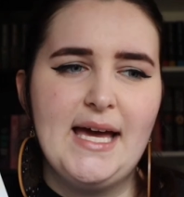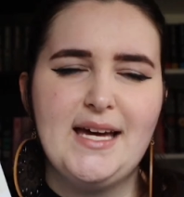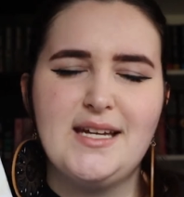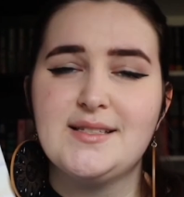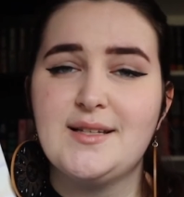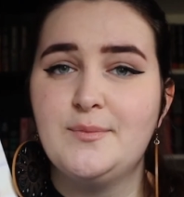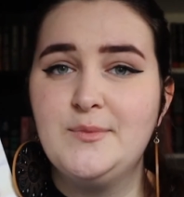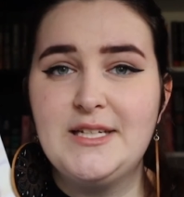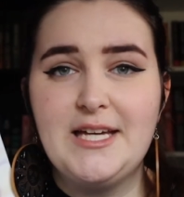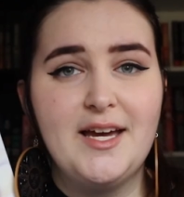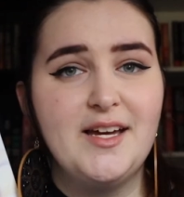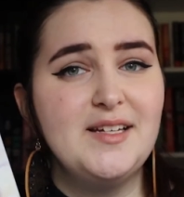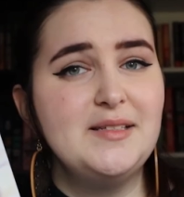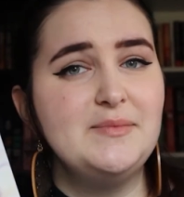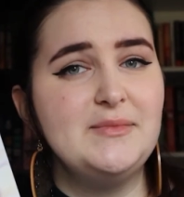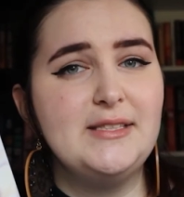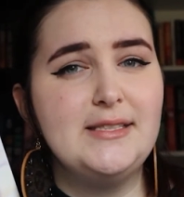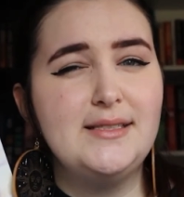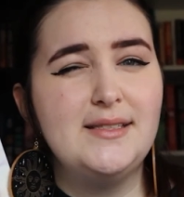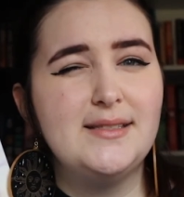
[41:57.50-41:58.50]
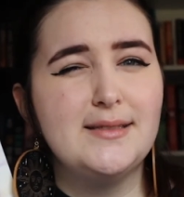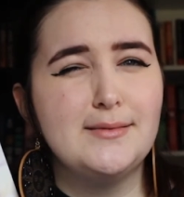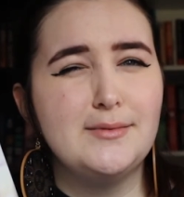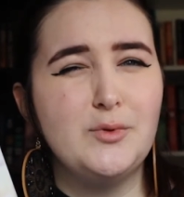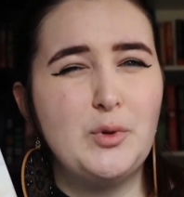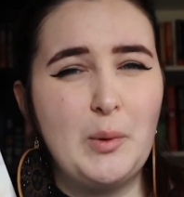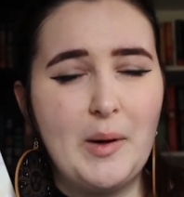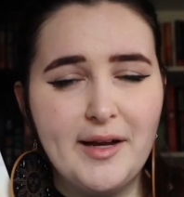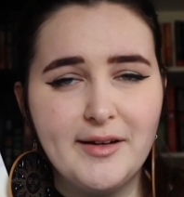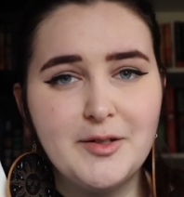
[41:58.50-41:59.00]
Sometimes it's
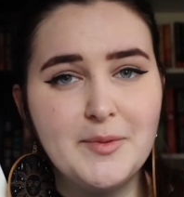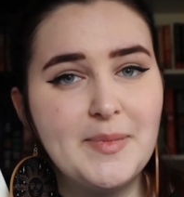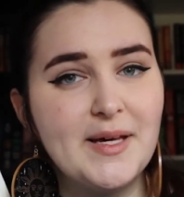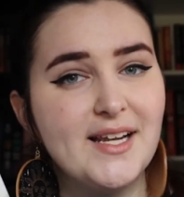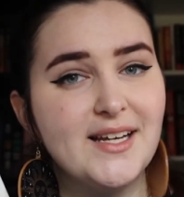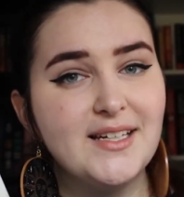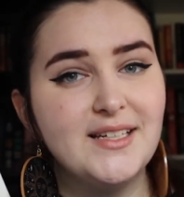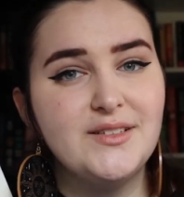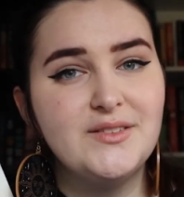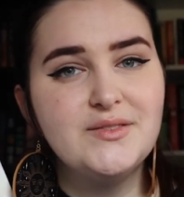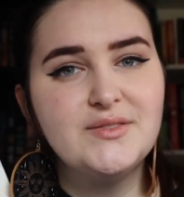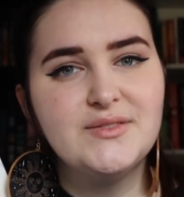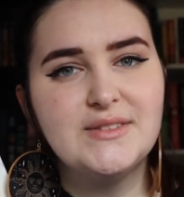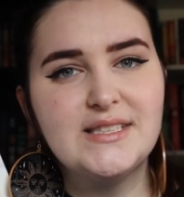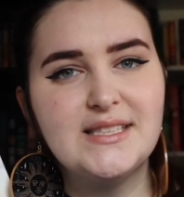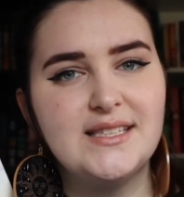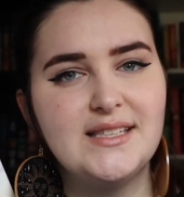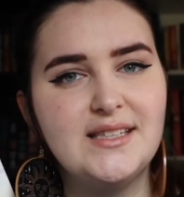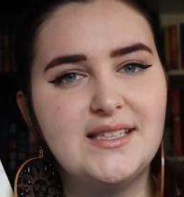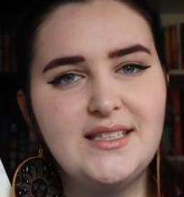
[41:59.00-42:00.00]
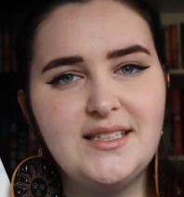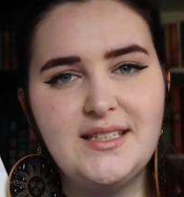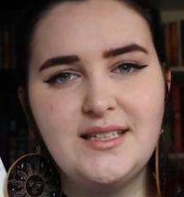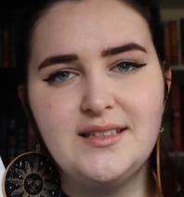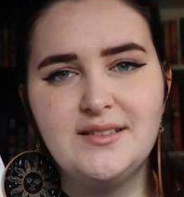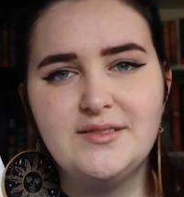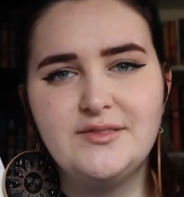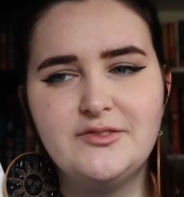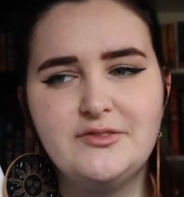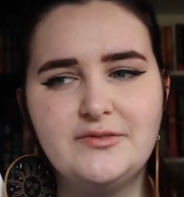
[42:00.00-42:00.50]
quite repetitive with
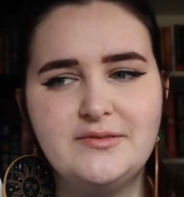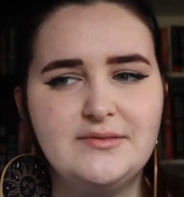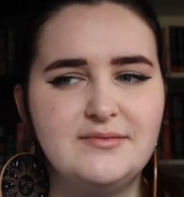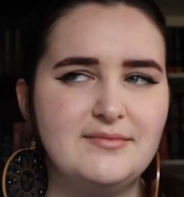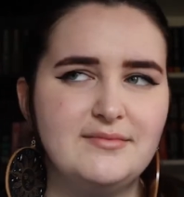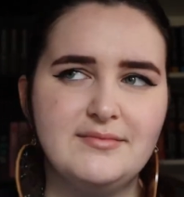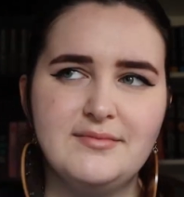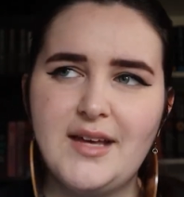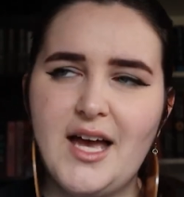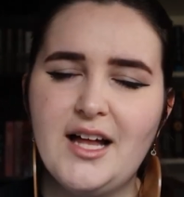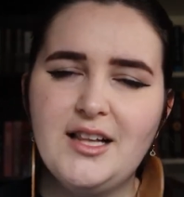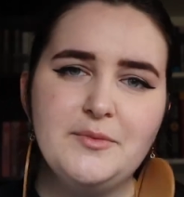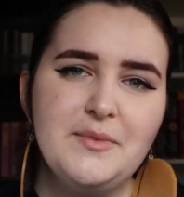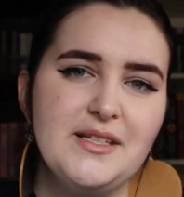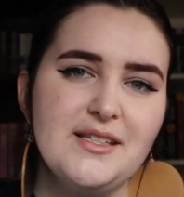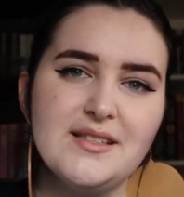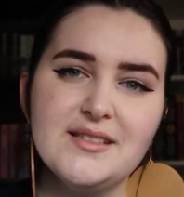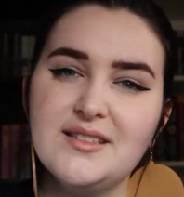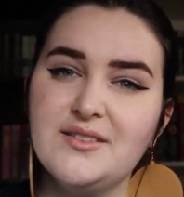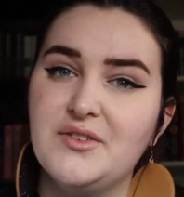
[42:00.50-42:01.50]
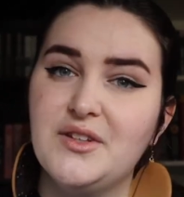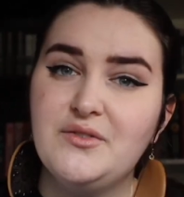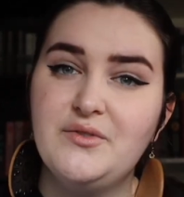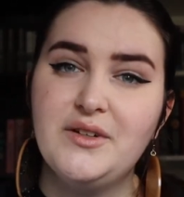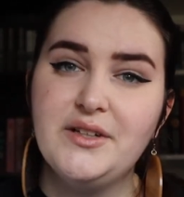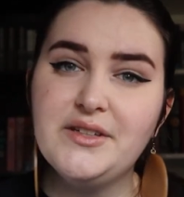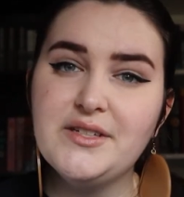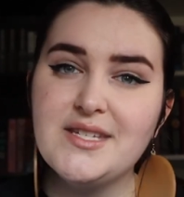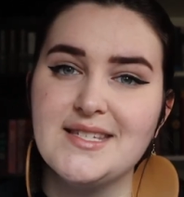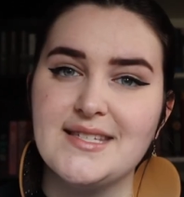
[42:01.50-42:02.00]
the elements of the
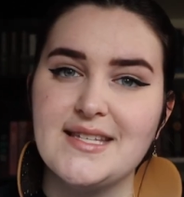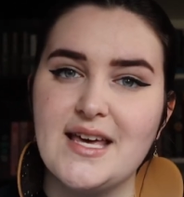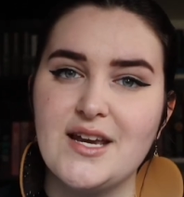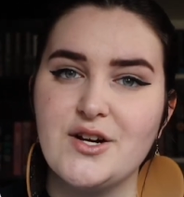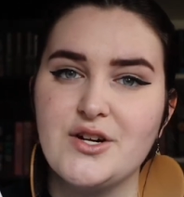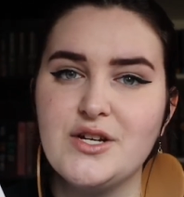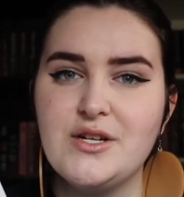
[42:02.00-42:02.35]
villains that are